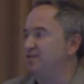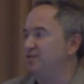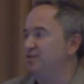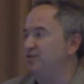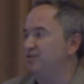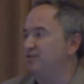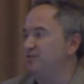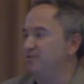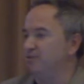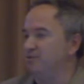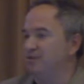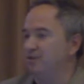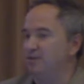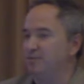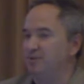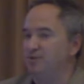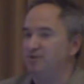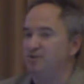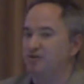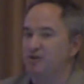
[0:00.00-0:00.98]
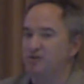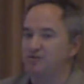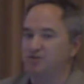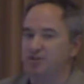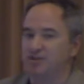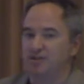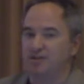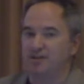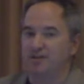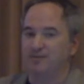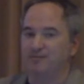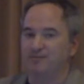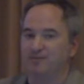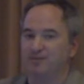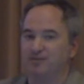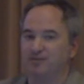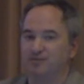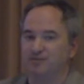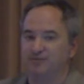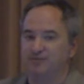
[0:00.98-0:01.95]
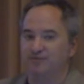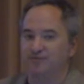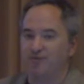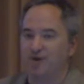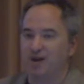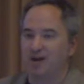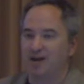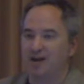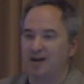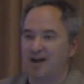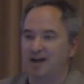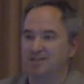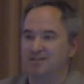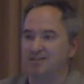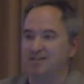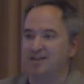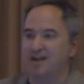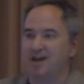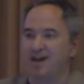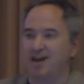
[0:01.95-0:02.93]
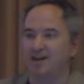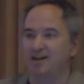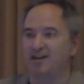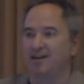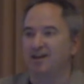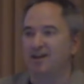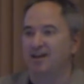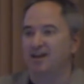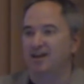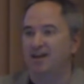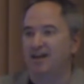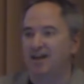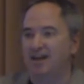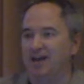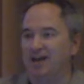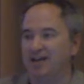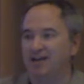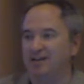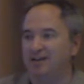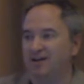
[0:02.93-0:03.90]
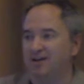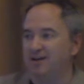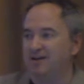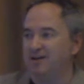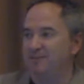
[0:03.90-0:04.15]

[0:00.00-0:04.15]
So kudos to them for recognizing that and